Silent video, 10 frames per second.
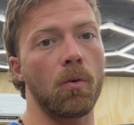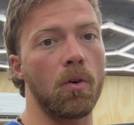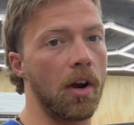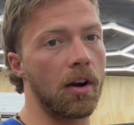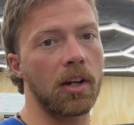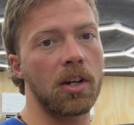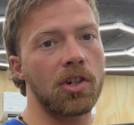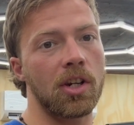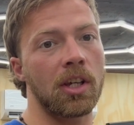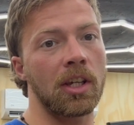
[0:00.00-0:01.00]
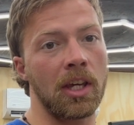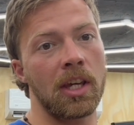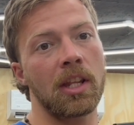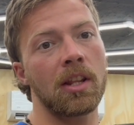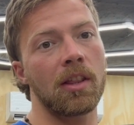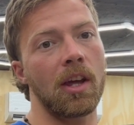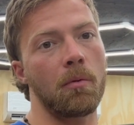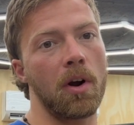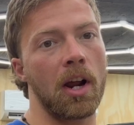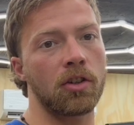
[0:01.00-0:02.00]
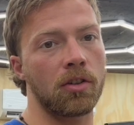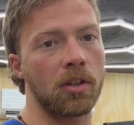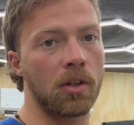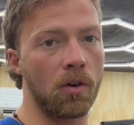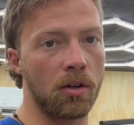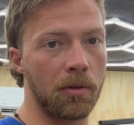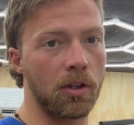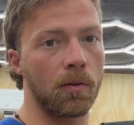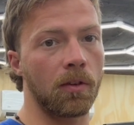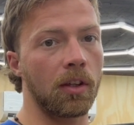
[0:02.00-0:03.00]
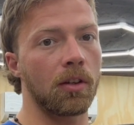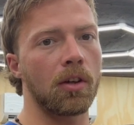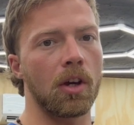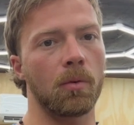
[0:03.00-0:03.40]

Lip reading: or air conditioning in that we're actually going to be using